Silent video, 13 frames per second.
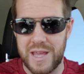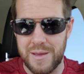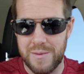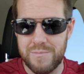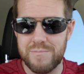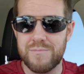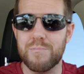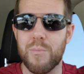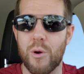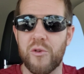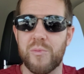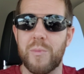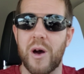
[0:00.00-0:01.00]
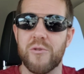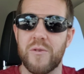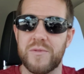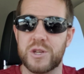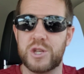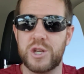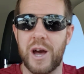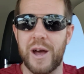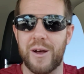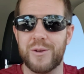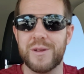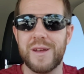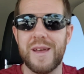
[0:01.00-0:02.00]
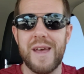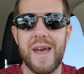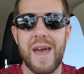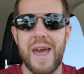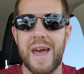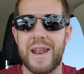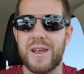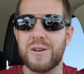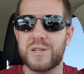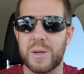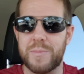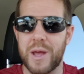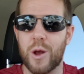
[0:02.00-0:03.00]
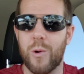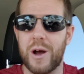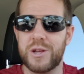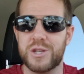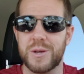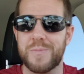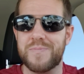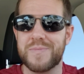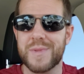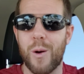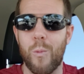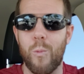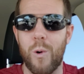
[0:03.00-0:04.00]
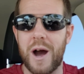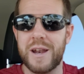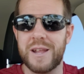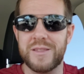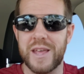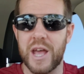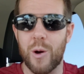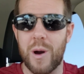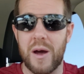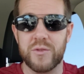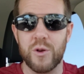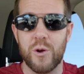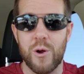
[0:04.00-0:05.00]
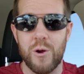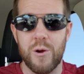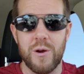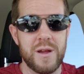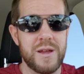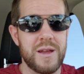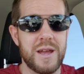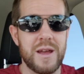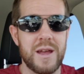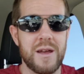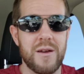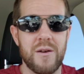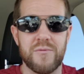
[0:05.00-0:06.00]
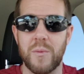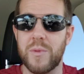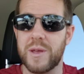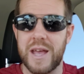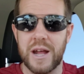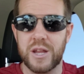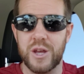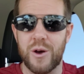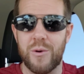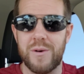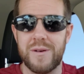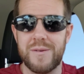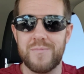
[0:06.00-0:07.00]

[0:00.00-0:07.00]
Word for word: the birth mother of this child. And here's the big question. Why didn't they go after her from the get-go?